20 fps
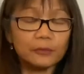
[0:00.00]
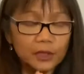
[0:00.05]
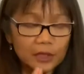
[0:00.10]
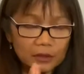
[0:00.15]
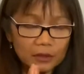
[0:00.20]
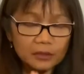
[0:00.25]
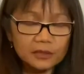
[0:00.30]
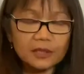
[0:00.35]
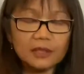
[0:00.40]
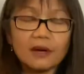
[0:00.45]

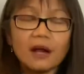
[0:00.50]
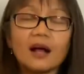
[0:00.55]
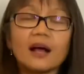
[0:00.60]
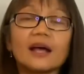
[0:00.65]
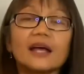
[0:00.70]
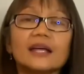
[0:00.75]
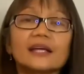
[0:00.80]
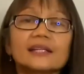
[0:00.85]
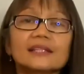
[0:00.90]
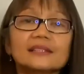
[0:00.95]
close our
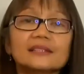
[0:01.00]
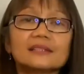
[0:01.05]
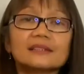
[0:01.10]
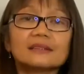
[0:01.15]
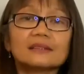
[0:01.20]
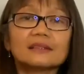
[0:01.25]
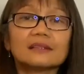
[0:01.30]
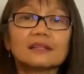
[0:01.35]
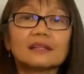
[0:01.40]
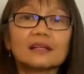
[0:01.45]
eyes,
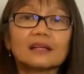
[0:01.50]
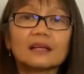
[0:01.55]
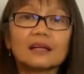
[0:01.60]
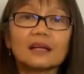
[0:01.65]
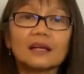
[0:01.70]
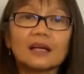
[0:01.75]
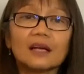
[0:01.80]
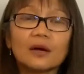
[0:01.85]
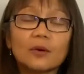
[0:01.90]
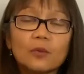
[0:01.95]

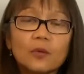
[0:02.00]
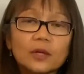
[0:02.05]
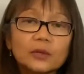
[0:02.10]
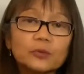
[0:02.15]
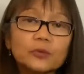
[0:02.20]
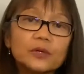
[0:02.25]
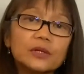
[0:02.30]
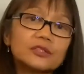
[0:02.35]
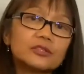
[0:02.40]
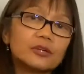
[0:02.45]
what
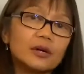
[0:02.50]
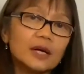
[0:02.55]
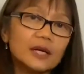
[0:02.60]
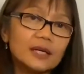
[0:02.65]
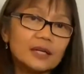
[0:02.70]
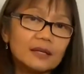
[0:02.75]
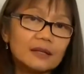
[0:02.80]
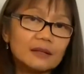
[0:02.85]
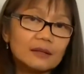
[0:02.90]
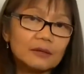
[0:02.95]

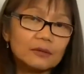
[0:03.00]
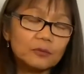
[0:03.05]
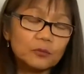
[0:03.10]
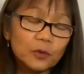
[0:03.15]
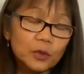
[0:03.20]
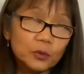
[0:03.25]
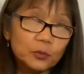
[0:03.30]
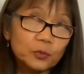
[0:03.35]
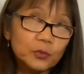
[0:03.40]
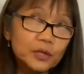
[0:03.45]

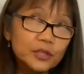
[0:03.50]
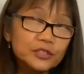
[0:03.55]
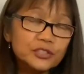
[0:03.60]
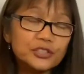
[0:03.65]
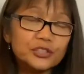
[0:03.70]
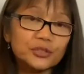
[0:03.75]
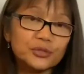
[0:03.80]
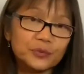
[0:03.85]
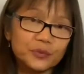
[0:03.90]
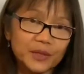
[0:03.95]
we're
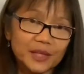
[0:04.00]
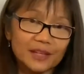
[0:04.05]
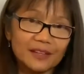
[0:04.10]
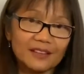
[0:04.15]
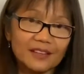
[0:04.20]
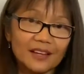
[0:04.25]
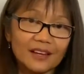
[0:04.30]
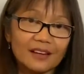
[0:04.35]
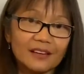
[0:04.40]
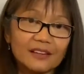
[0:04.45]
doing
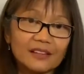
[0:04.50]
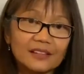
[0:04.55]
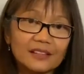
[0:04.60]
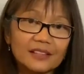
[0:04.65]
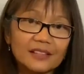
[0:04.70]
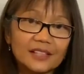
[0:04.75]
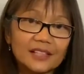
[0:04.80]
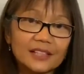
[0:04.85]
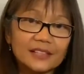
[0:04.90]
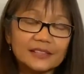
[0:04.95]
there
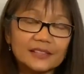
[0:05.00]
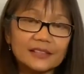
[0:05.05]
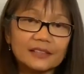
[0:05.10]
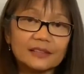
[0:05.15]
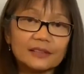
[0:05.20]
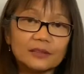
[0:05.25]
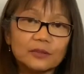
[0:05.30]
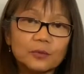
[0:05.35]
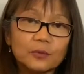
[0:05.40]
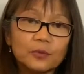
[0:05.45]
is that
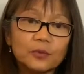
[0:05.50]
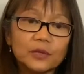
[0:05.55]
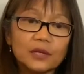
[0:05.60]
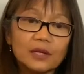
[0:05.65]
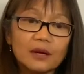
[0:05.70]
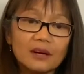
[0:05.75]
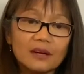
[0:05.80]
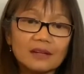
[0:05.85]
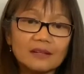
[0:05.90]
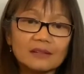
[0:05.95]
we
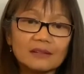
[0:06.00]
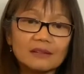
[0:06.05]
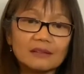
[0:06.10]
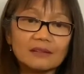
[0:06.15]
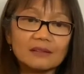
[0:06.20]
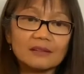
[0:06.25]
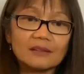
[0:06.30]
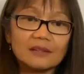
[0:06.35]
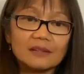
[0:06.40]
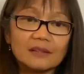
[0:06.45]
are
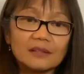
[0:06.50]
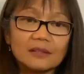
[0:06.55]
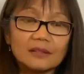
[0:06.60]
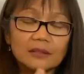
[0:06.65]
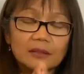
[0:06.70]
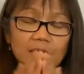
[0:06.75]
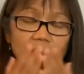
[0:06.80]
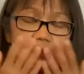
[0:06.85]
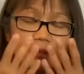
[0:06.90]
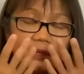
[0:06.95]

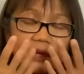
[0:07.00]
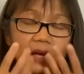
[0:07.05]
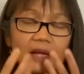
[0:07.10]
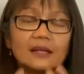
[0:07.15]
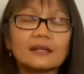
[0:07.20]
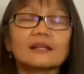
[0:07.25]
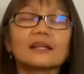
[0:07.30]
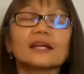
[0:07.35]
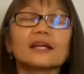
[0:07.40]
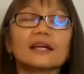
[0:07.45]
kind
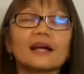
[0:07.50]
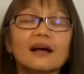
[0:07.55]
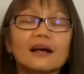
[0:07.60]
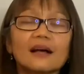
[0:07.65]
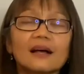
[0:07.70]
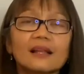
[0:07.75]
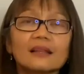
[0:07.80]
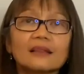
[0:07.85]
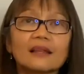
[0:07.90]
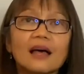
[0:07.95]
of like
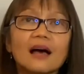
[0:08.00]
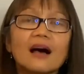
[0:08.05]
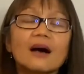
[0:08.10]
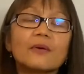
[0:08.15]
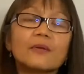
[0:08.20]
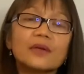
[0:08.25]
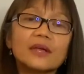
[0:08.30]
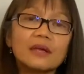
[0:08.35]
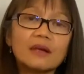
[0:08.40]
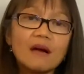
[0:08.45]

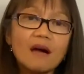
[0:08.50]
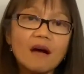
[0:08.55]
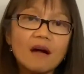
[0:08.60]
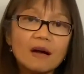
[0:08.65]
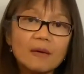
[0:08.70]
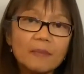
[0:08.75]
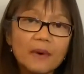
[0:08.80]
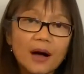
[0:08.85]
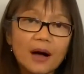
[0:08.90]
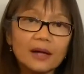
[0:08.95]
allowing
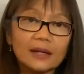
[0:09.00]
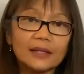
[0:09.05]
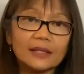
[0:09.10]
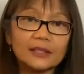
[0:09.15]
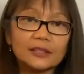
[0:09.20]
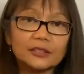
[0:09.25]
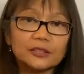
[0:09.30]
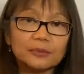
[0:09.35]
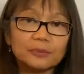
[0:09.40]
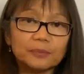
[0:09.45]
our body
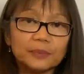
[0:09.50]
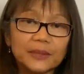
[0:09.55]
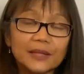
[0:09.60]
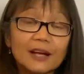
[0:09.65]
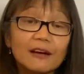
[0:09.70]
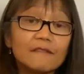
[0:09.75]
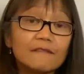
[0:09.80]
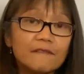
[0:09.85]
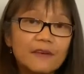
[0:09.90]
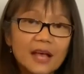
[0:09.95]
to be
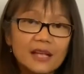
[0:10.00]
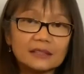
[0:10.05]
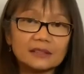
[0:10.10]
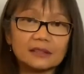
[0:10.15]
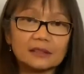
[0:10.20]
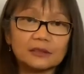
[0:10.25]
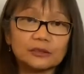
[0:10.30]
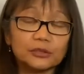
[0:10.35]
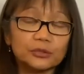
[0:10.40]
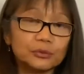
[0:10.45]
a
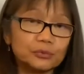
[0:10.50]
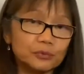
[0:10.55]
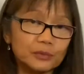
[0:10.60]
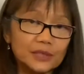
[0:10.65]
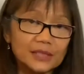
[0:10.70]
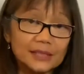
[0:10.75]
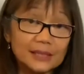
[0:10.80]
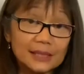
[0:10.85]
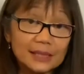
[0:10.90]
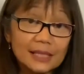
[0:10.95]
vessel to
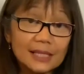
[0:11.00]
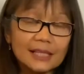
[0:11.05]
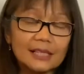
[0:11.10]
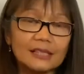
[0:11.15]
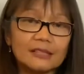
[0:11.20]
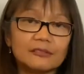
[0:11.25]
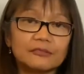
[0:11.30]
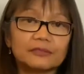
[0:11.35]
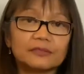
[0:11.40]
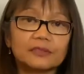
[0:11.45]

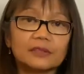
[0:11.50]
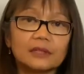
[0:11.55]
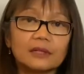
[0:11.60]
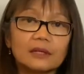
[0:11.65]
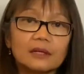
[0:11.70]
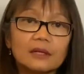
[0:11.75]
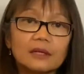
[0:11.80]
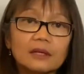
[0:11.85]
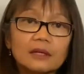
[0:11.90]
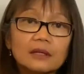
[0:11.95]
receive
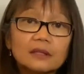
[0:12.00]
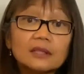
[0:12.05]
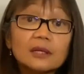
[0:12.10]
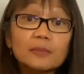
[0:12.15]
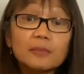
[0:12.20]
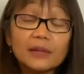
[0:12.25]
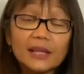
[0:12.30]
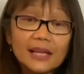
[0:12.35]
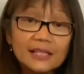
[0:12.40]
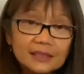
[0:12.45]
the
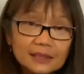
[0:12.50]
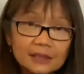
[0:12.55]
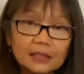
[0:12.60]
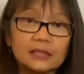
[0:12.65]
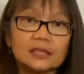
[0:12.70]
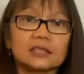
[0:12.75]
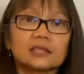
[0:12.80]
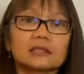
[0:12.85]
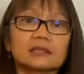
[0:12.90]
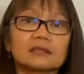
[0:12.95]

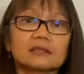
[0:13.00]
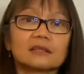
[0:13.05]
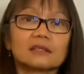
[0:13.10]
blessings.